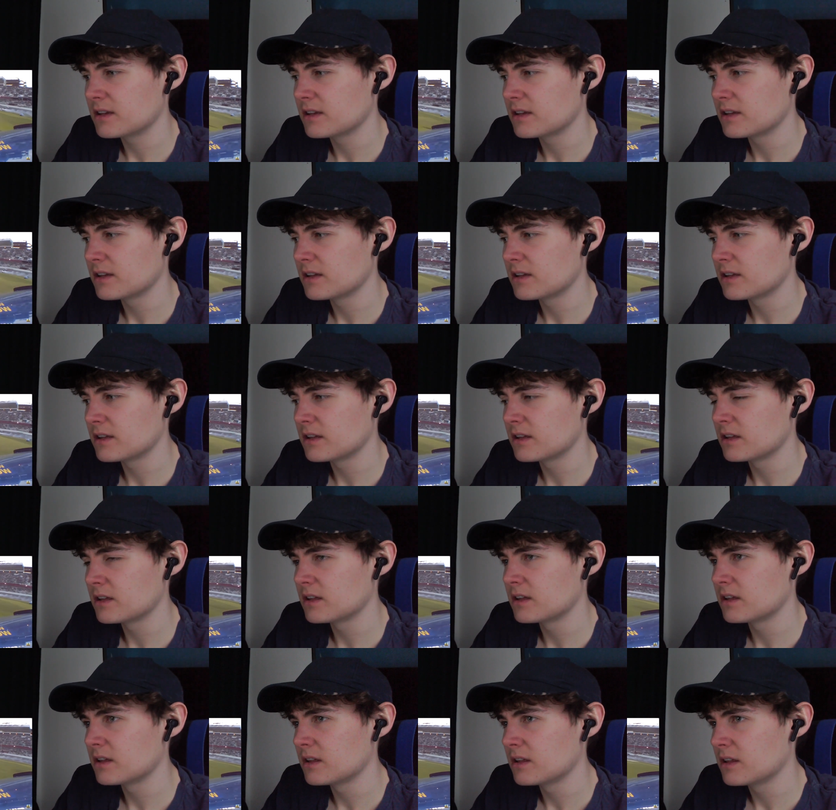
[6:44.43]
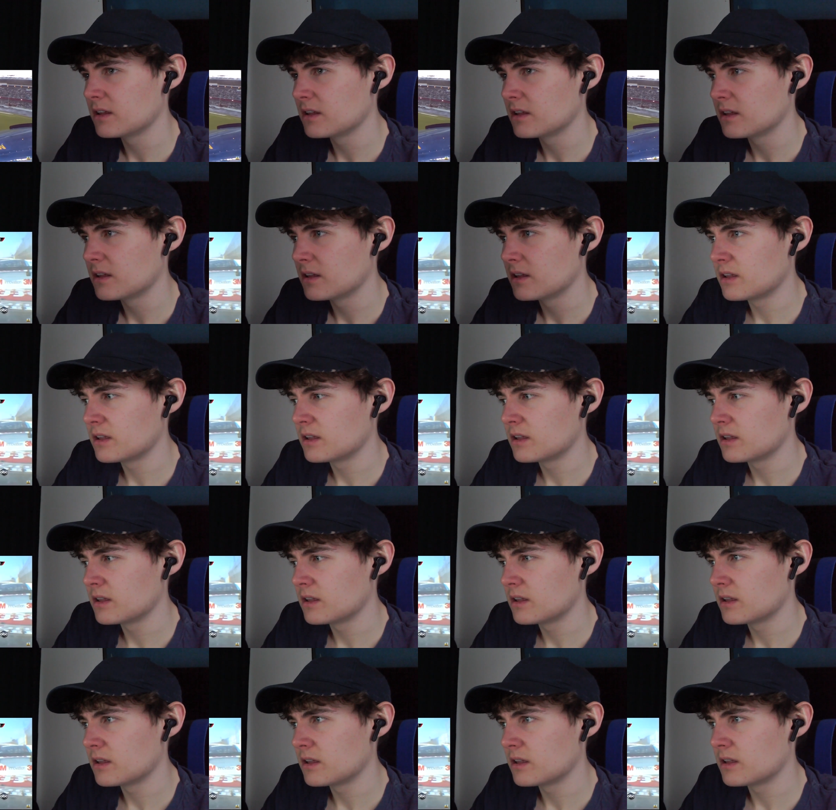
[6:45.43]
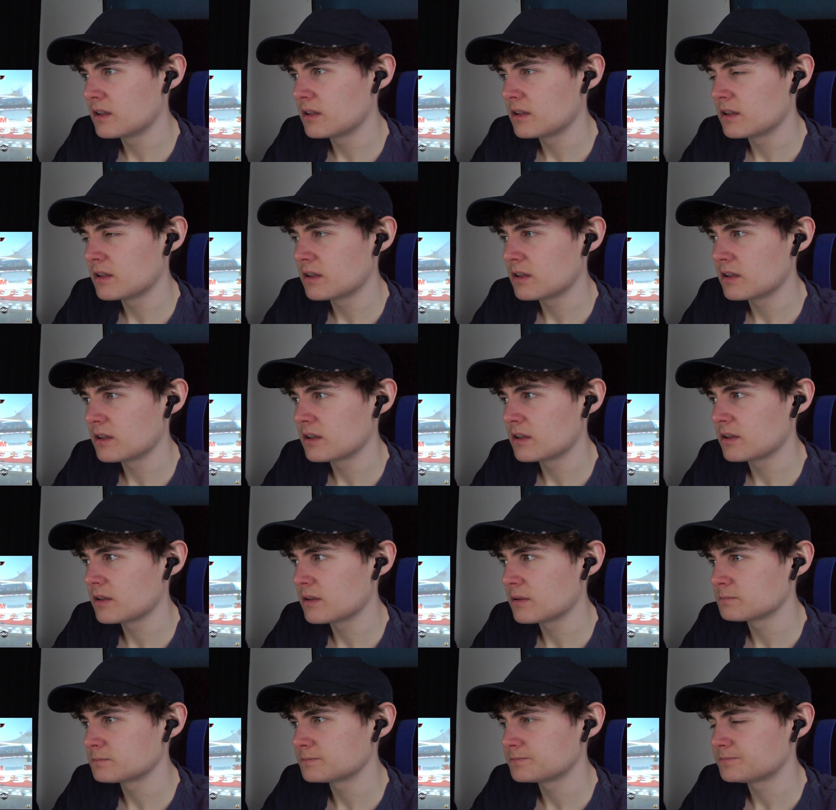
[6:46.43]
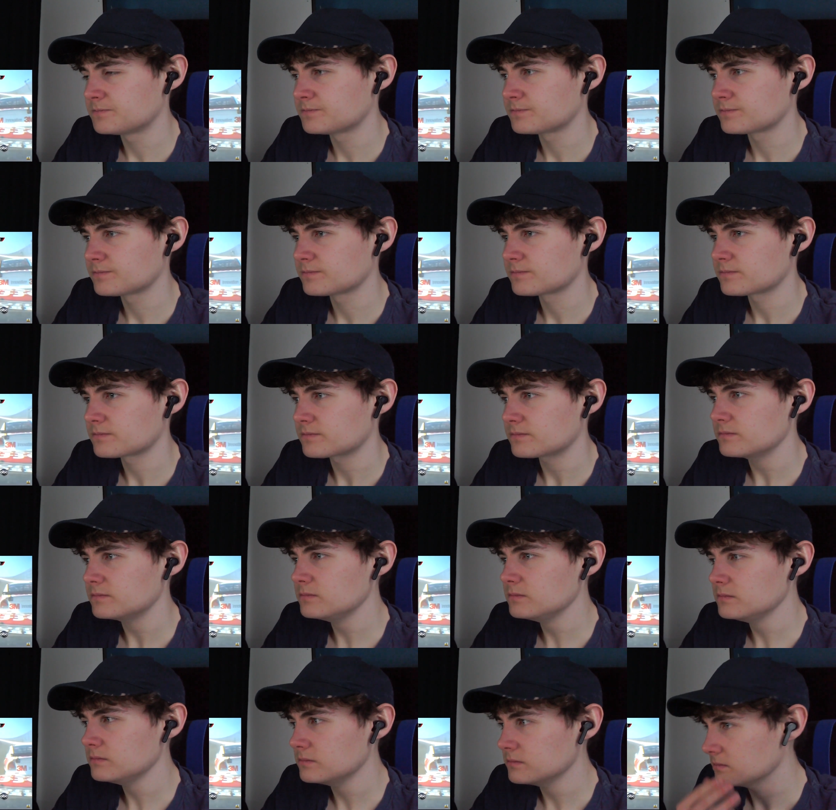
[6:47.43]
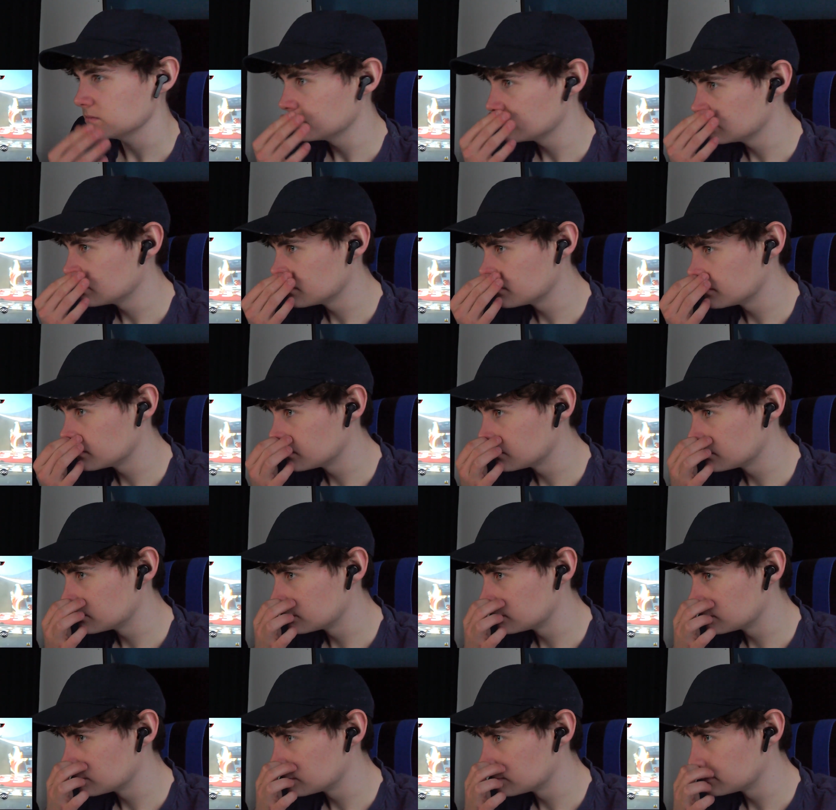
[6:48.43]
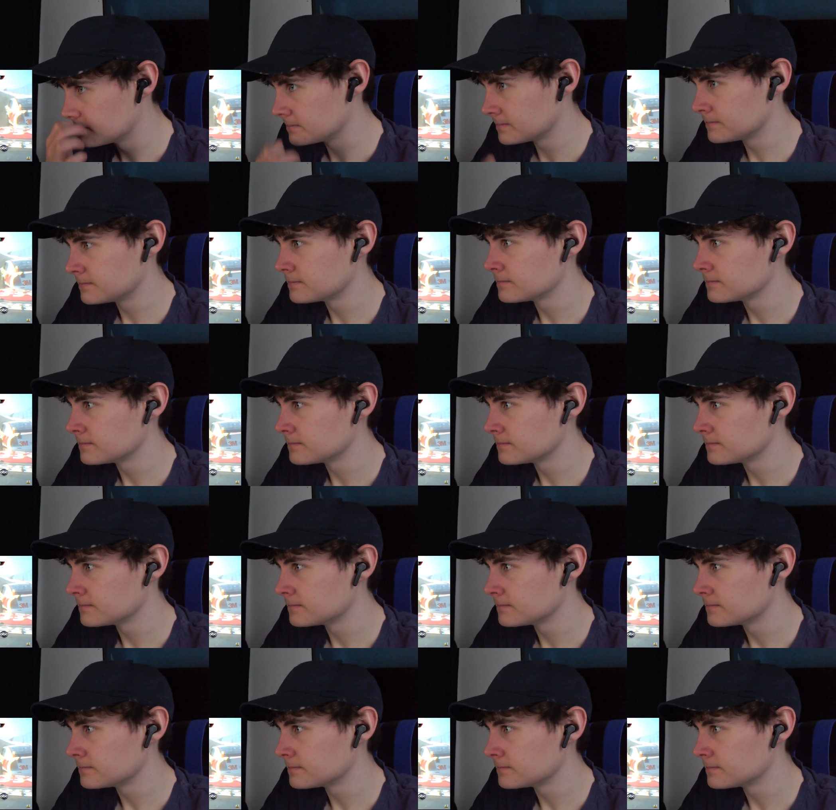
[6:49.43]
(no one is talking)